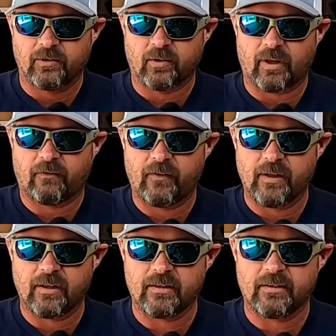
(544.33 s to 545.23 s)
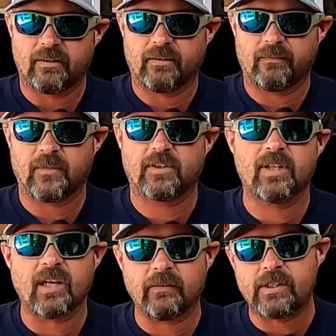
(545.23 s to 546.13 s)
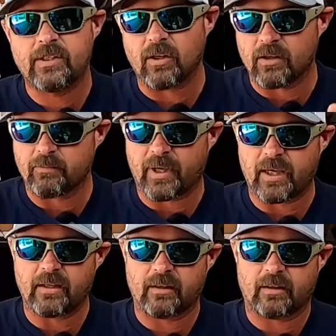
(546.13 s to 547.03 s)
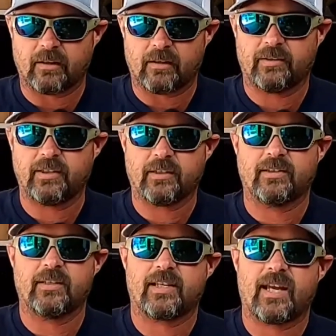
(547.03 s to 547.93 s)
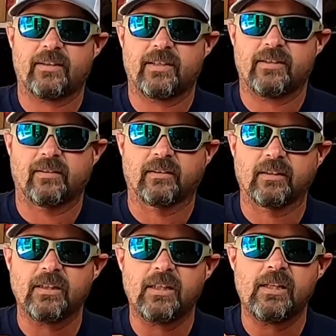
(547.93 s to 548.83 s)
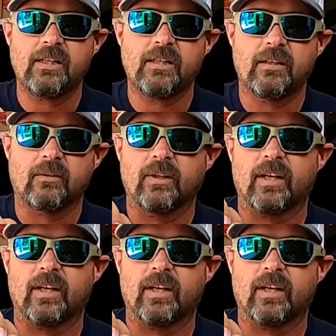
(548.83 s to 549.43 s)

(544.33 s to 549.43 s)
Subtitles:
So I figured instead of a jerk bait, 6 Cents has these little